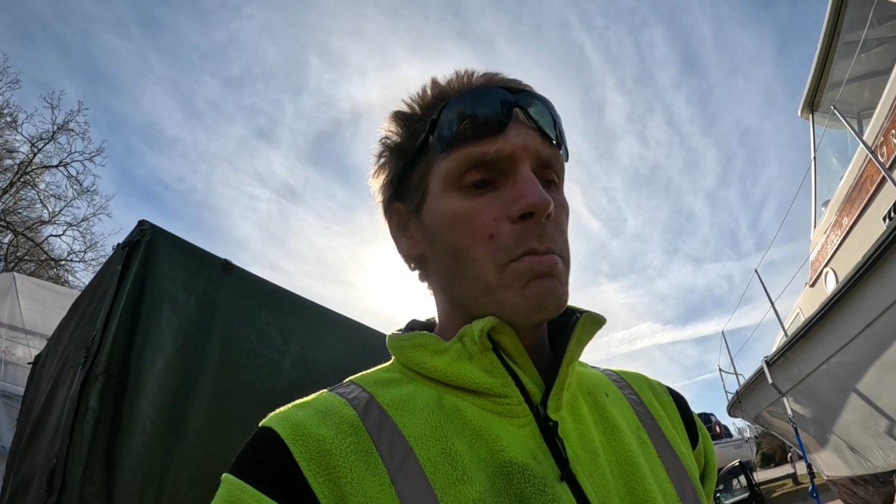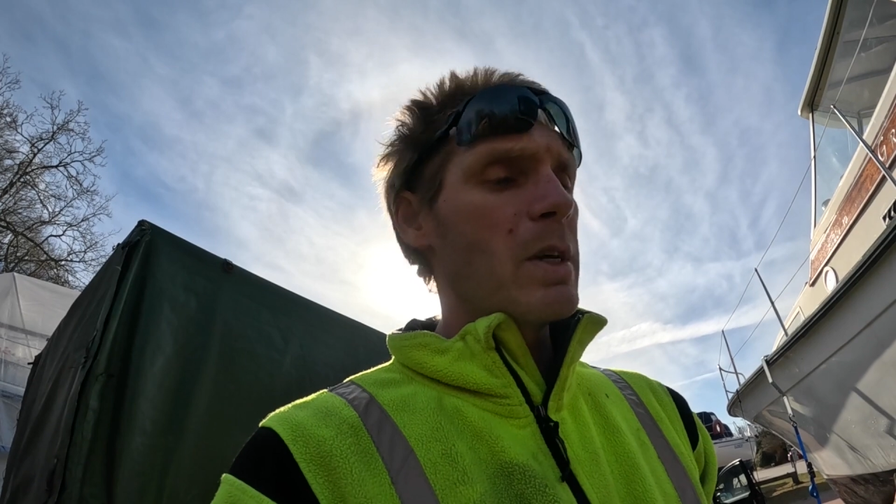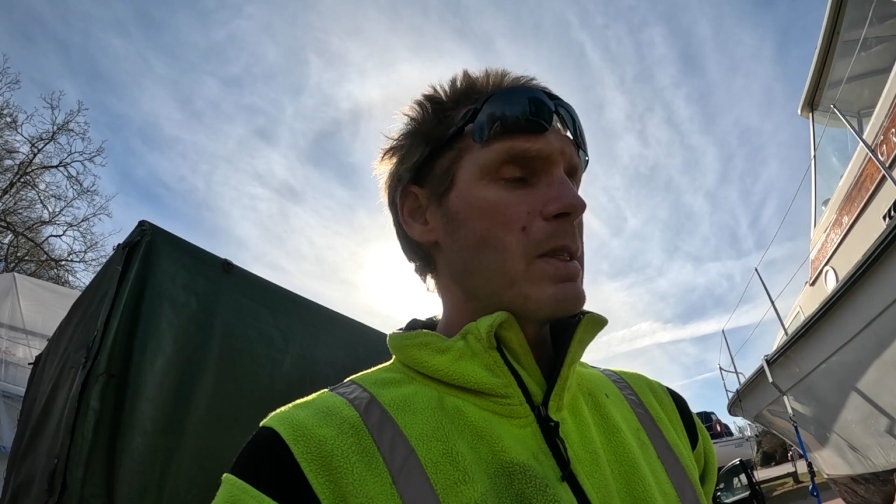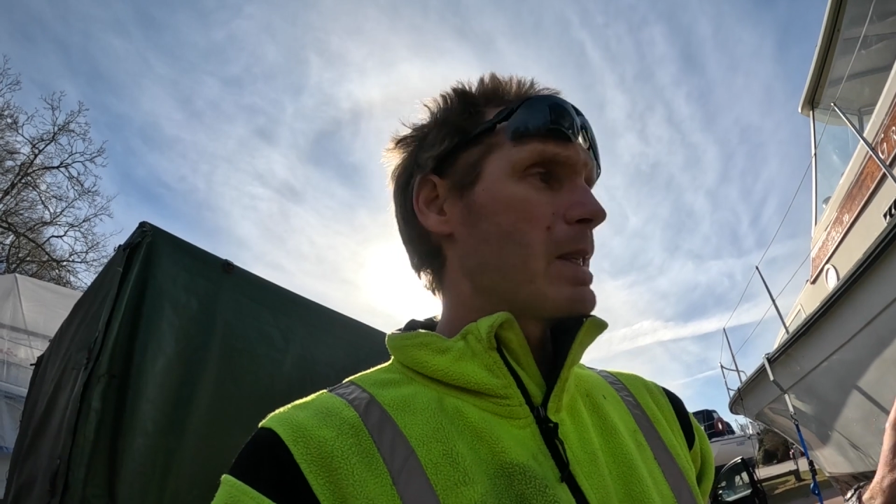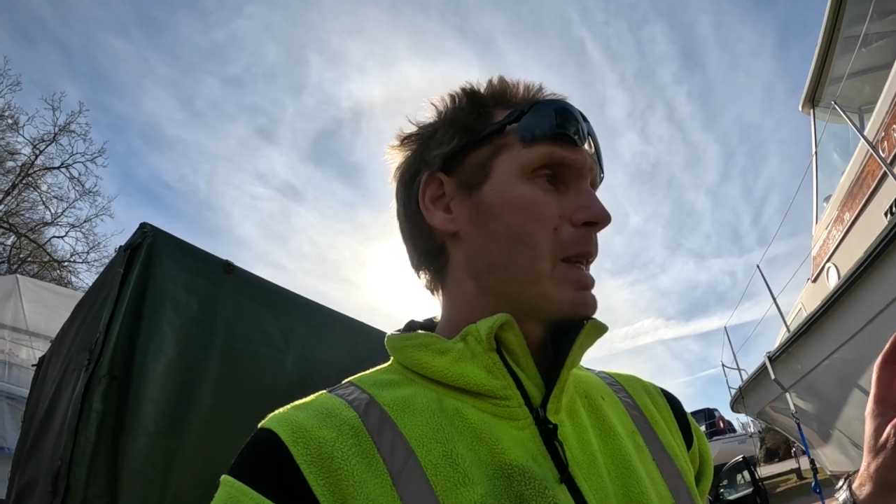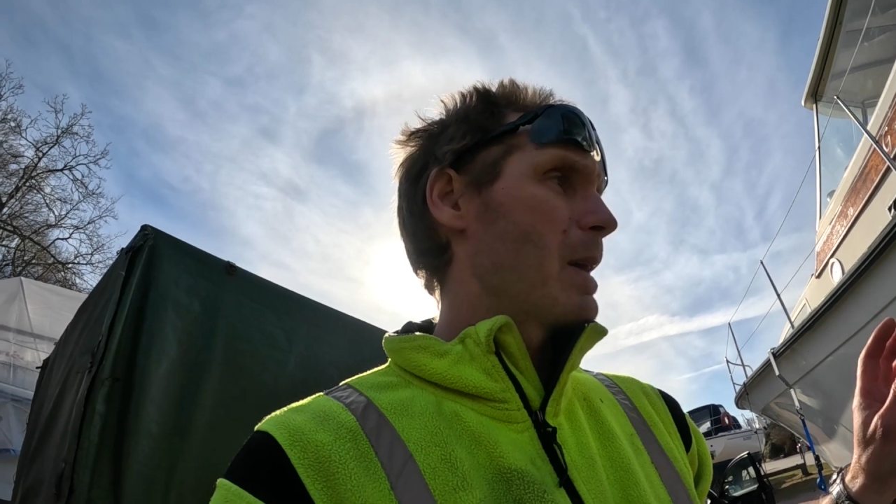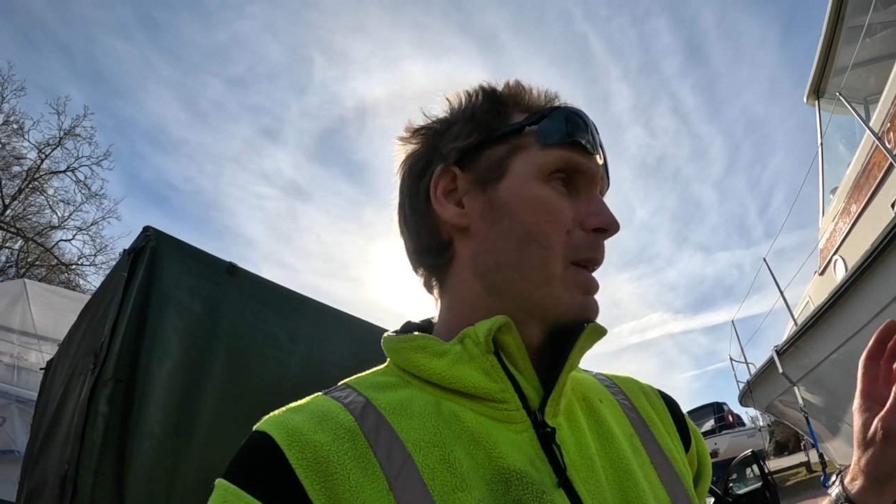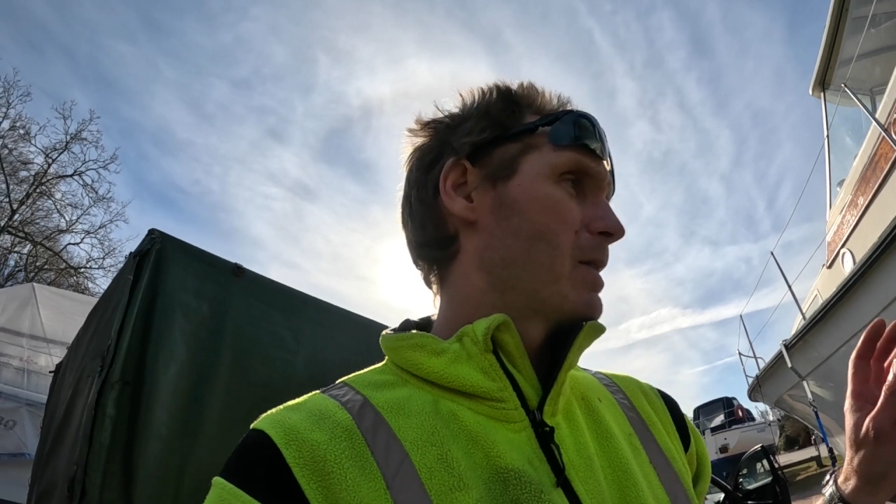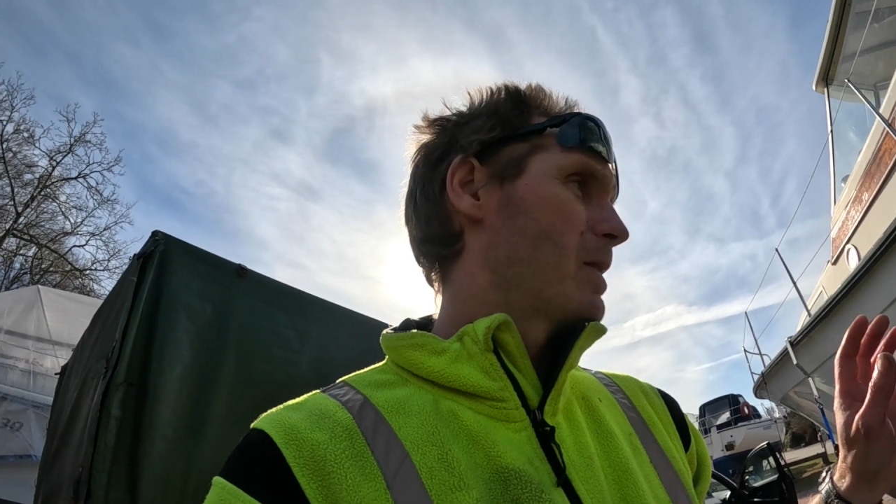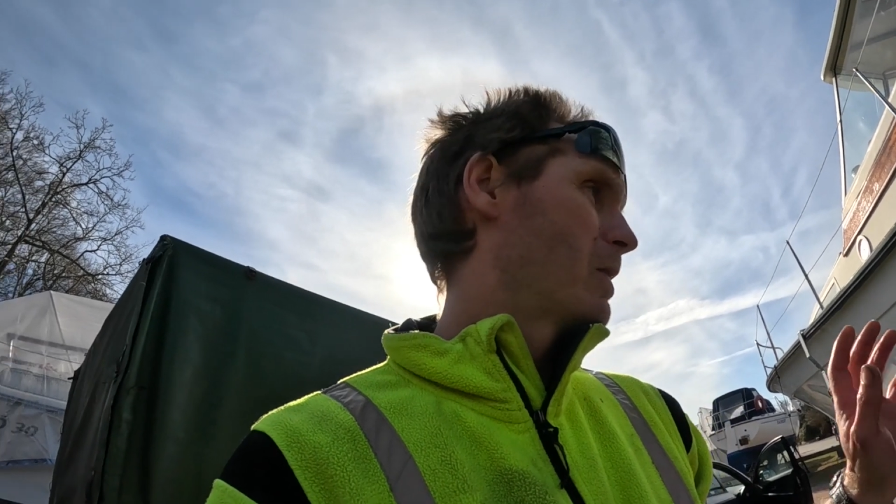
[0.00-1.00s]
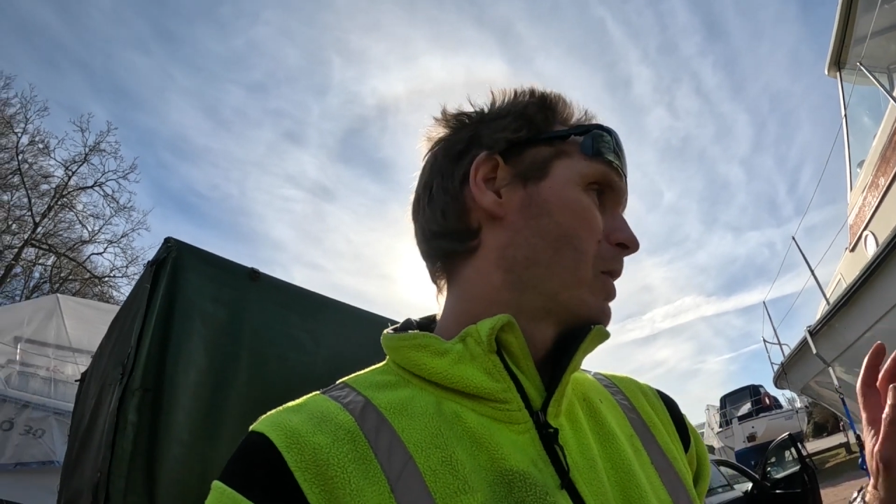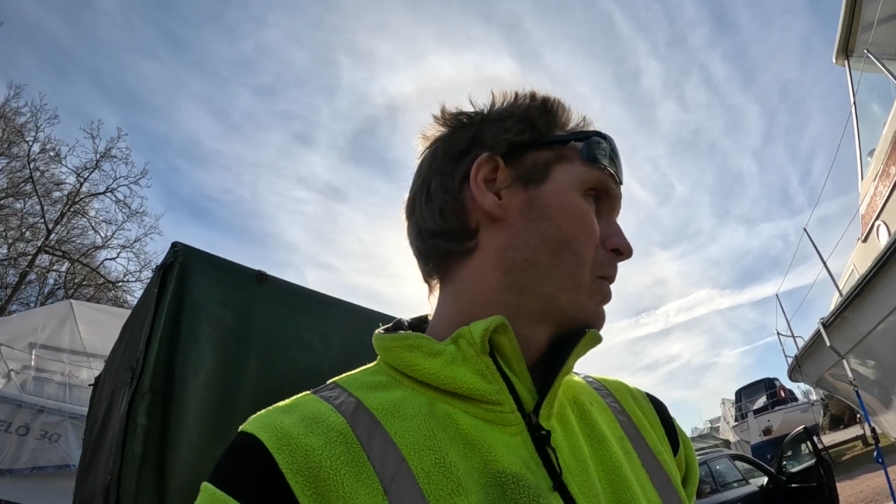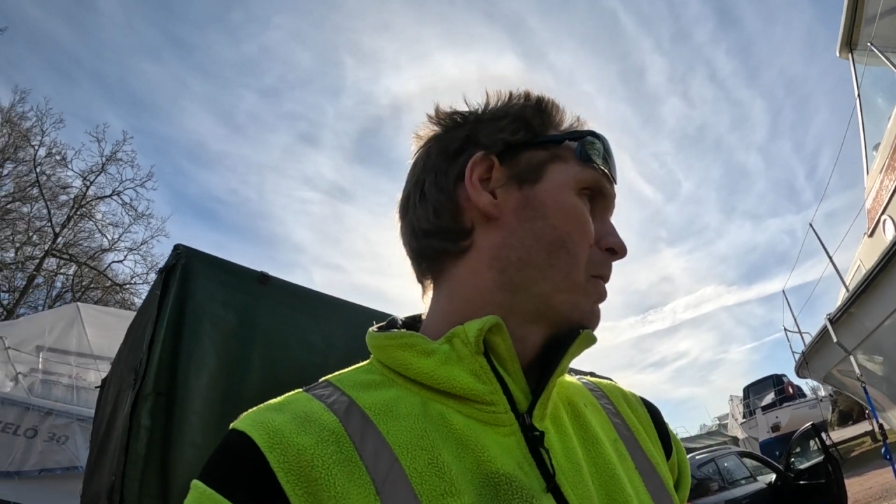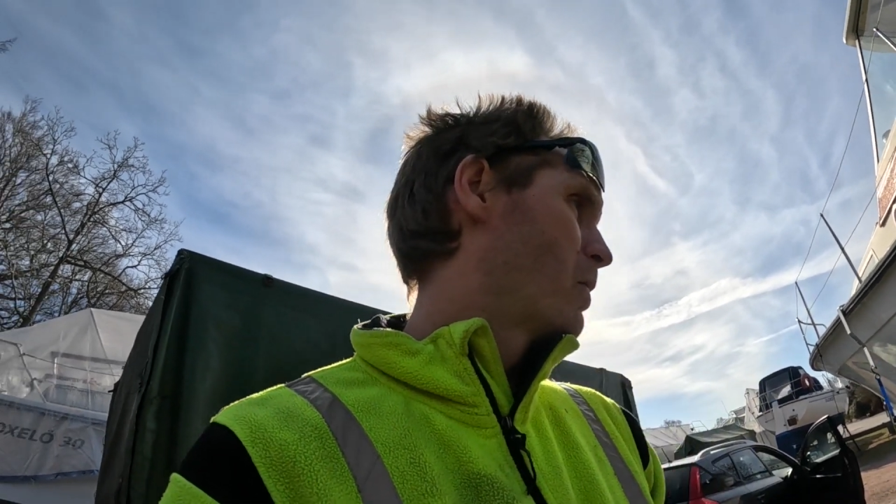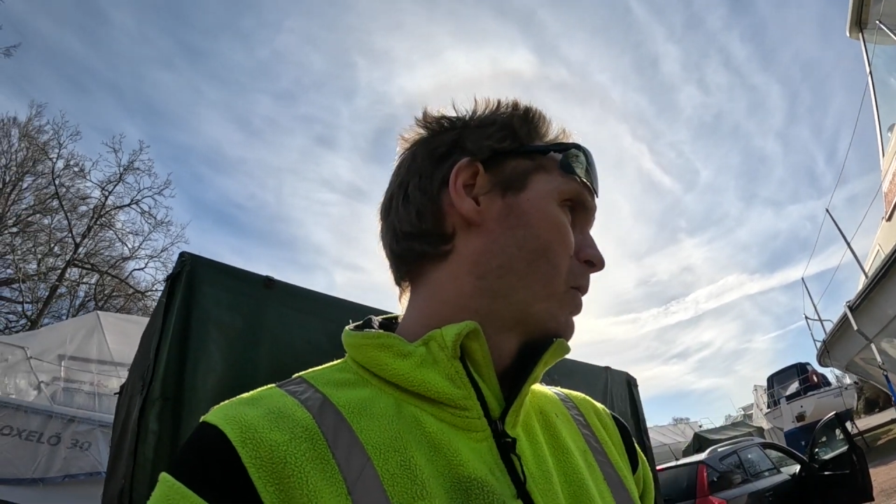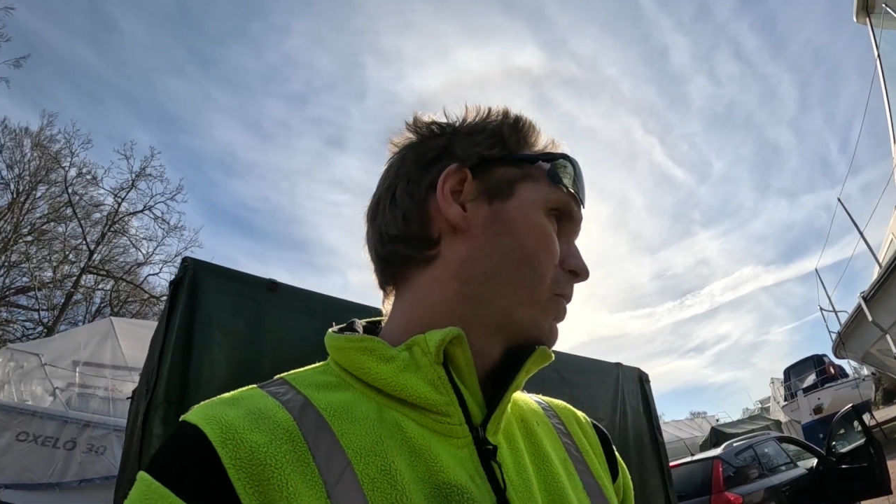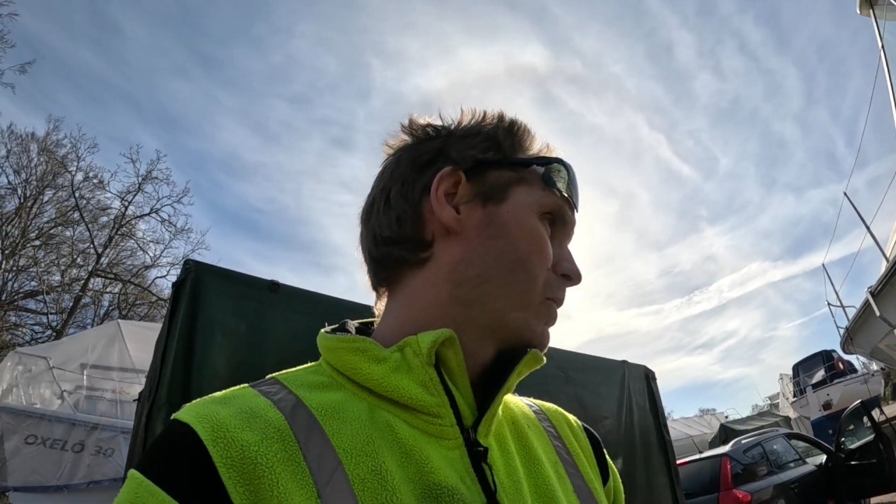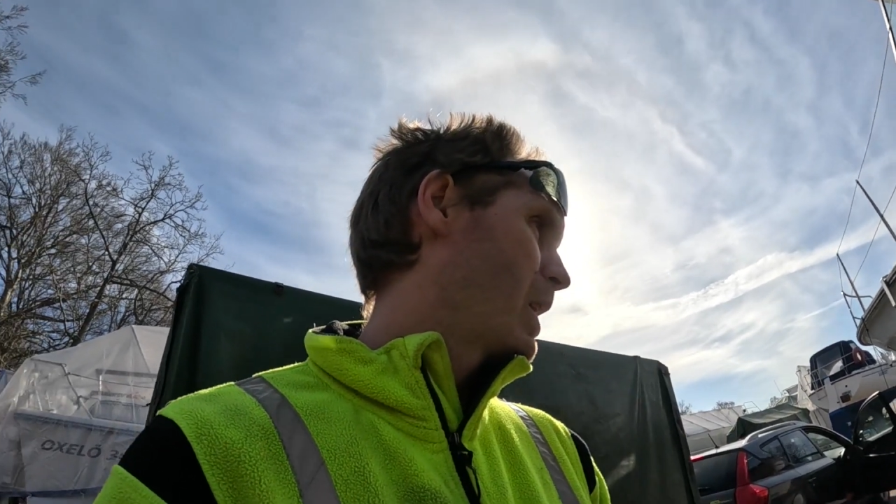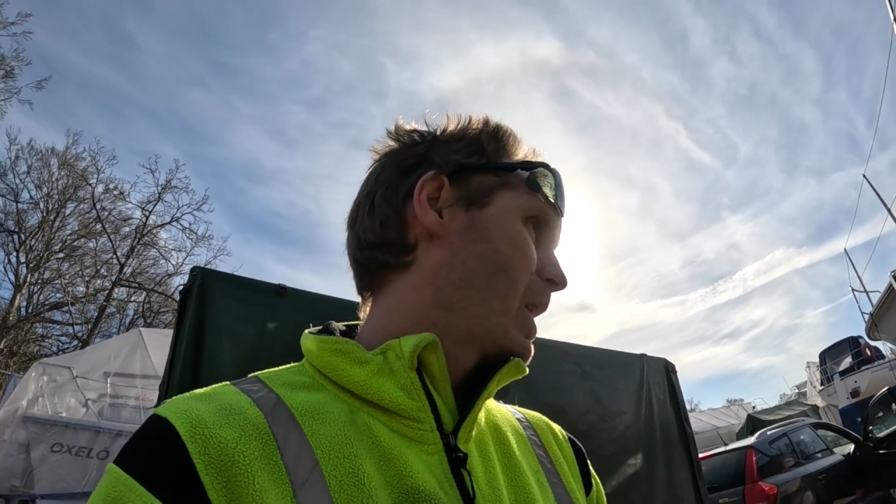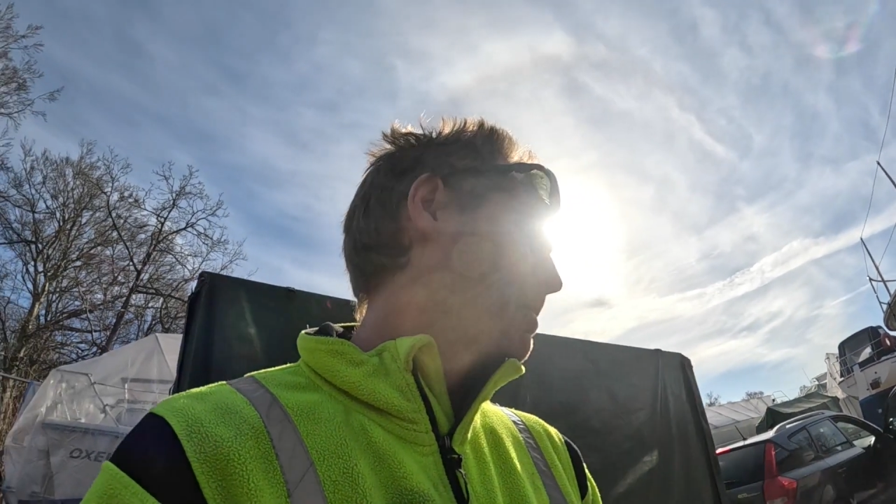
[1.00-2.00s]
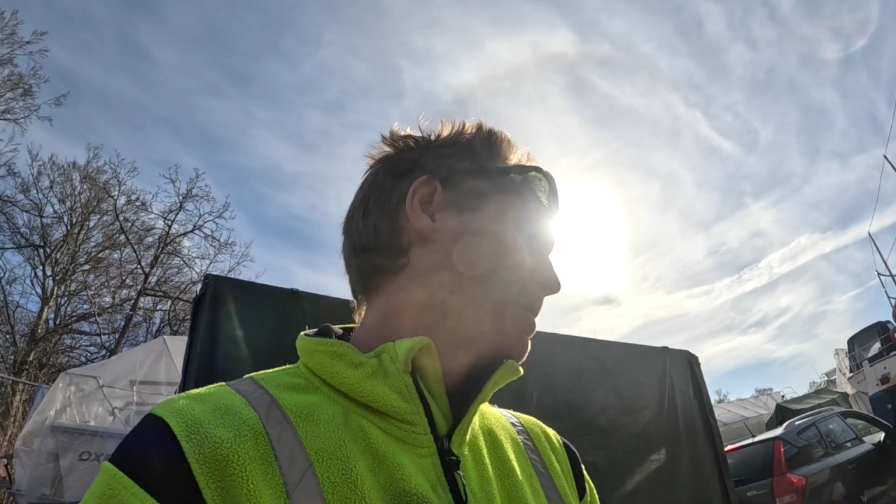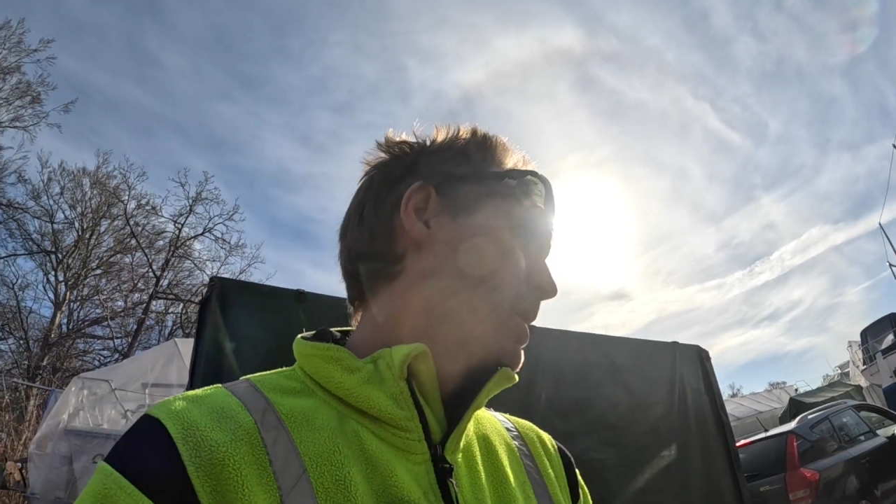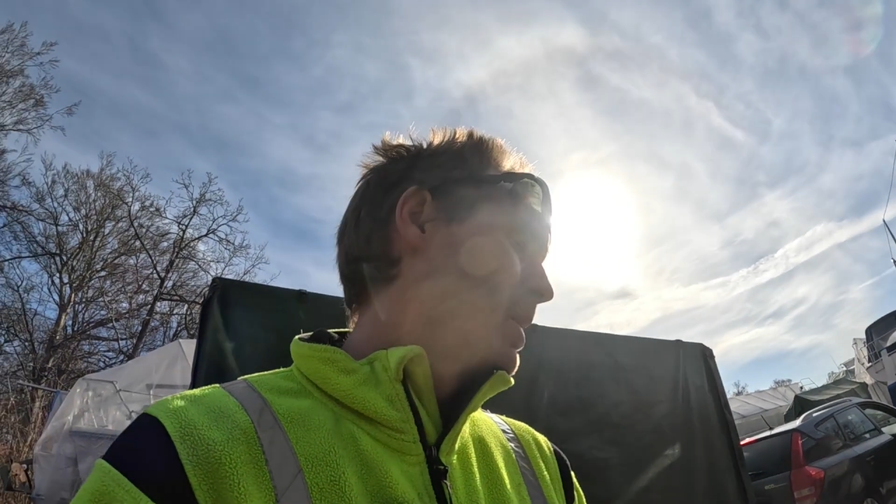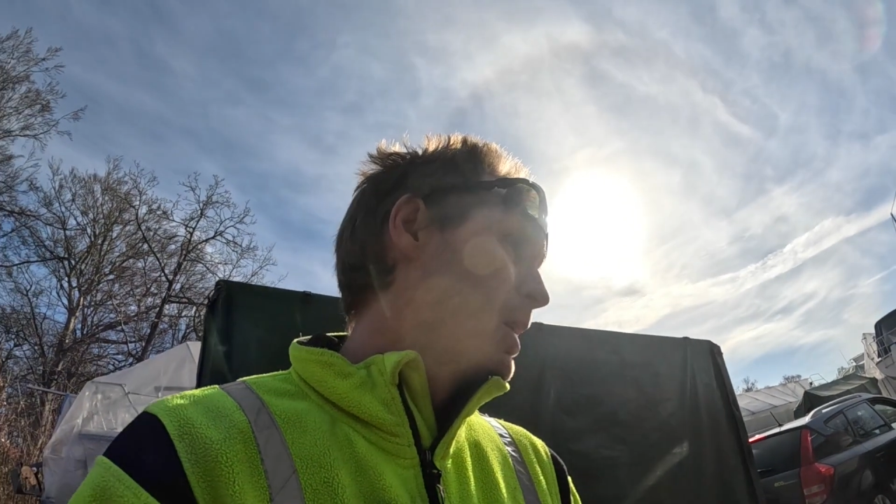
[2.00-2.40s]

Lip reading: but since it's the first time